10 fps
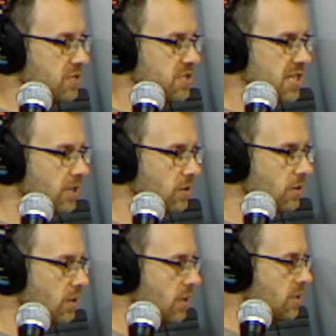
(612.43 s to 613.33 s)
Single,
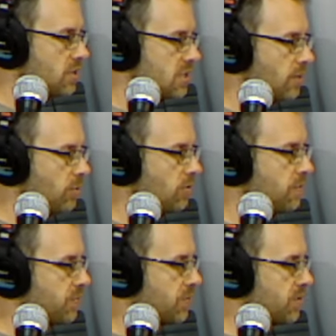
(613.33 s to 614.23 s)
double,
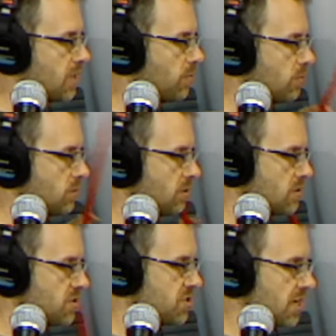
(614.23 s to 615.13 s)
double,
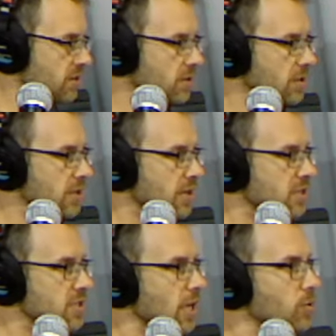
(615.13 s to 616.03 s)
single,
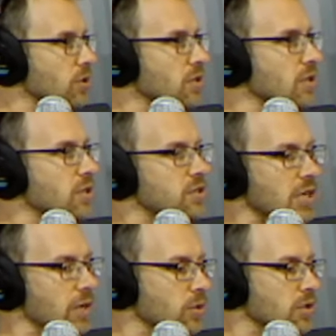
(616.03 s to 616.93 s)
double,
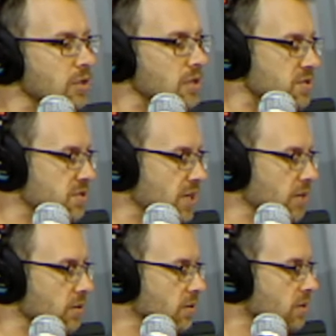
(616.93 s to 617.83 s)
double,
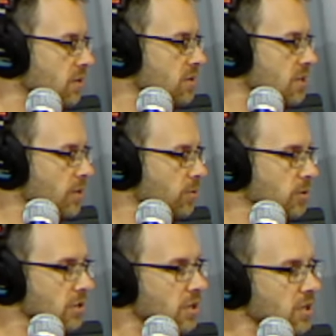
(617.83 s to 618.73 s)
single, double,
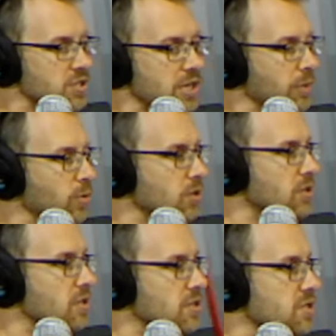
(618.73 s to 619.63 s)
double,
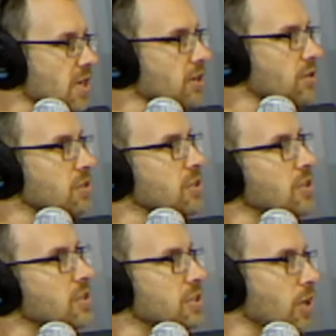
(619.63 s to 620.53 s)
single,
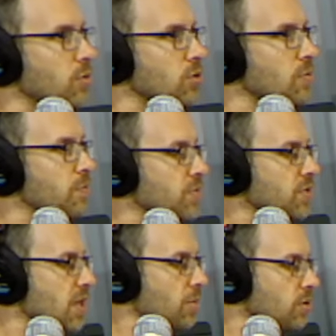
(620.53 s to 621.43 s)
double,
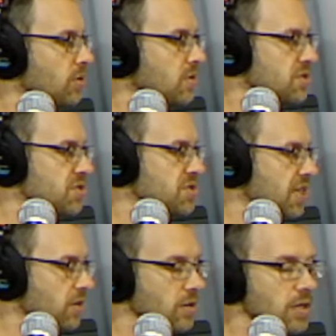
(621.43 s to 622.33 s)
double,
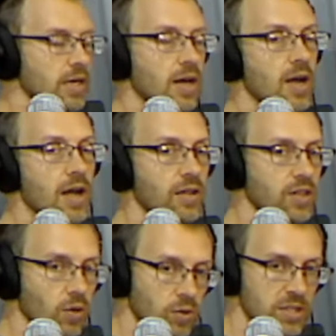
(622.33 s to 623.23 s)
single. And
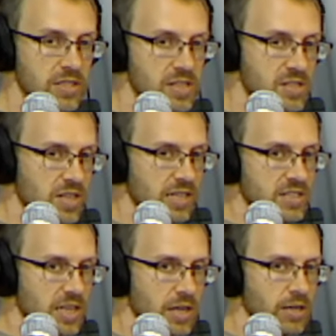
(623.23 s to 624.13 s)
the only addition I'd
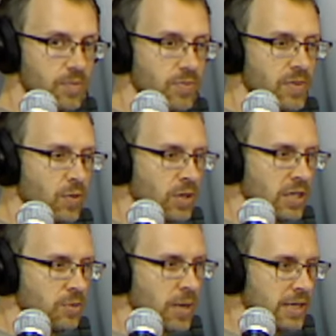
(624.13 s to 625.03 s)
say that we need
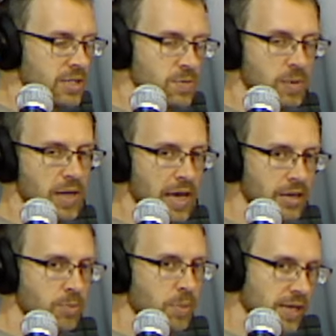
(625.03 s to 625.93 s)
to make is maybe add
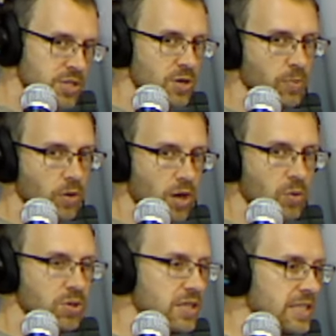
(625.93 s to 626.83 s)
a bass drum along
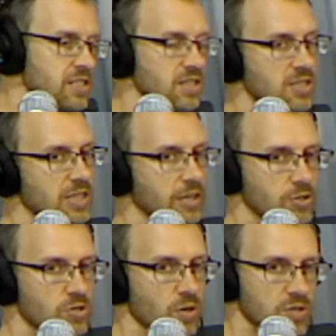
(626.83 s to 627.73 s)
with each of the single
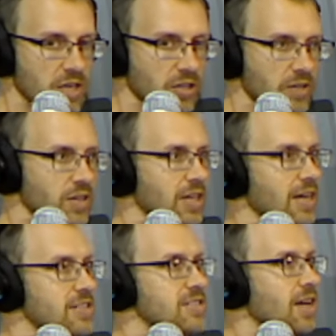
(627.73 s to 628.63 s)
strokes. That'll give it a
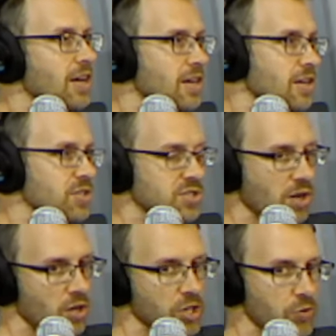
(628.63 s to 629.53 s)
nice,
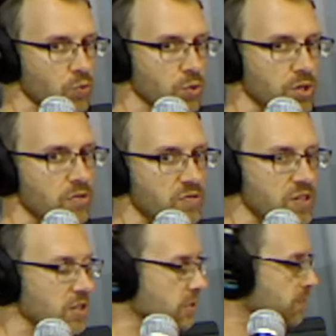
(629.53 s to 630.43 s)
solid, rooted
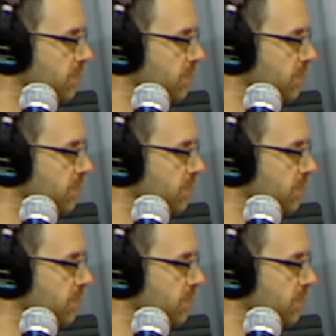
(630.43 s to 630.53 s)
feel.